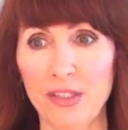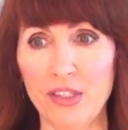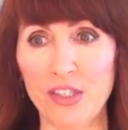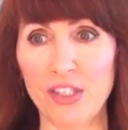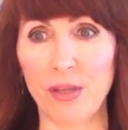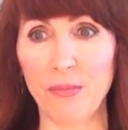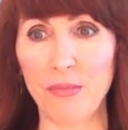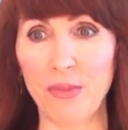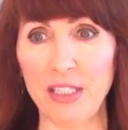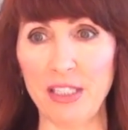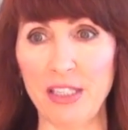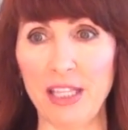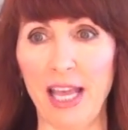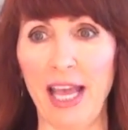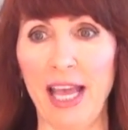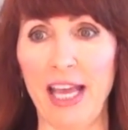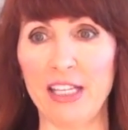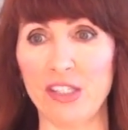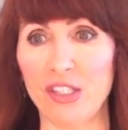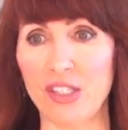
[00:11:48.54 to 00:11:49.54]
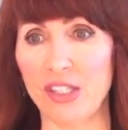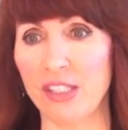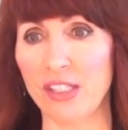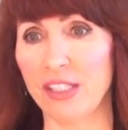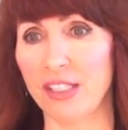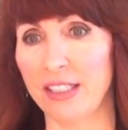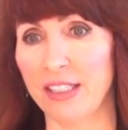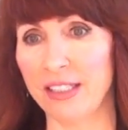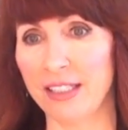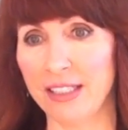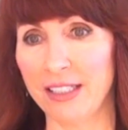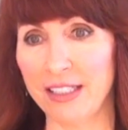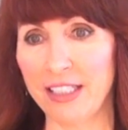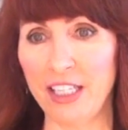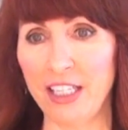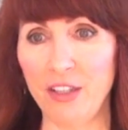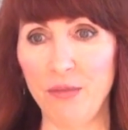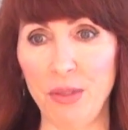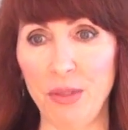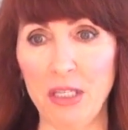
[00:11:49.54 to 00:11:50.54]
something that
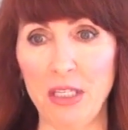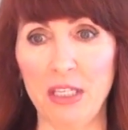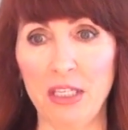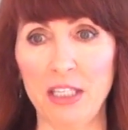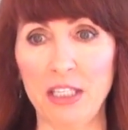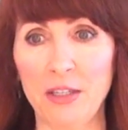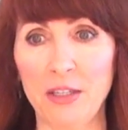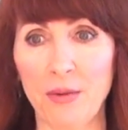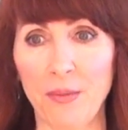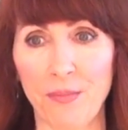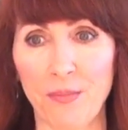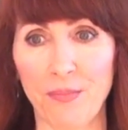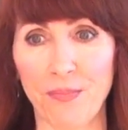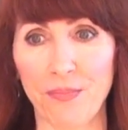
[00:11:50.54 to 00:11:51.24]
can be